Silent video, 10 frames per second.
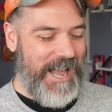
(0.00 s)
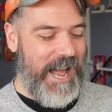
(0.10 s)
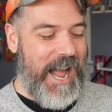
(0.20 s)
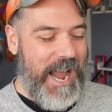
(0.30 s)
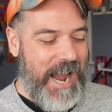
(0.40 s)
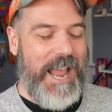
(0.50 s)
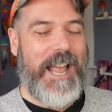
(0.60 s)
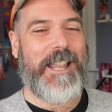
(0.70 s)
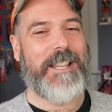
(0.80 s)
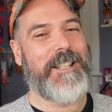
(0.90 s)

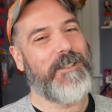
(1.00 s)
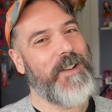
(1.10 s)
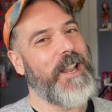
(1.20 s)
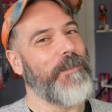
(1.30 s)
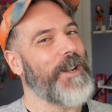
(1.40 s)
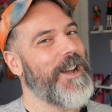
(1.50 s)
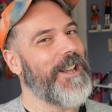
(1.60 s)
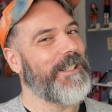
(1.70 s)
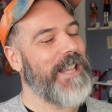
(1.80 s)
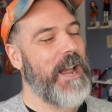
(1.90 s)
I this is funny
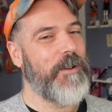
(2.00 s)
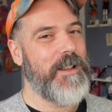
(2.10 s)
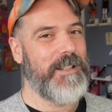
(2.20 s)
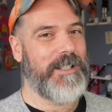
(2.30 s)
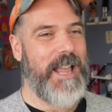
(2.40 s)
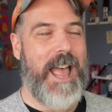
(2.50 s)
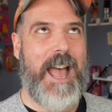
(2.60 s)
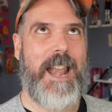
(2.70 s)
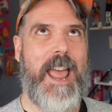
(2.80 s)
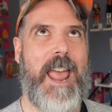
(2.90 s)
because I was
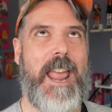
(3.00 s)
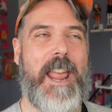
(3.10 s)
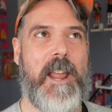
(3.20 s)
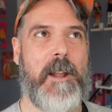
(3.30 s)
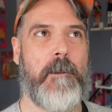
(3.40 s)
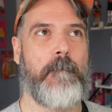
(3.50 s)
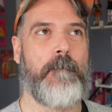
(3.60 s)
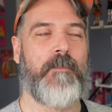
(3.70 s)
at a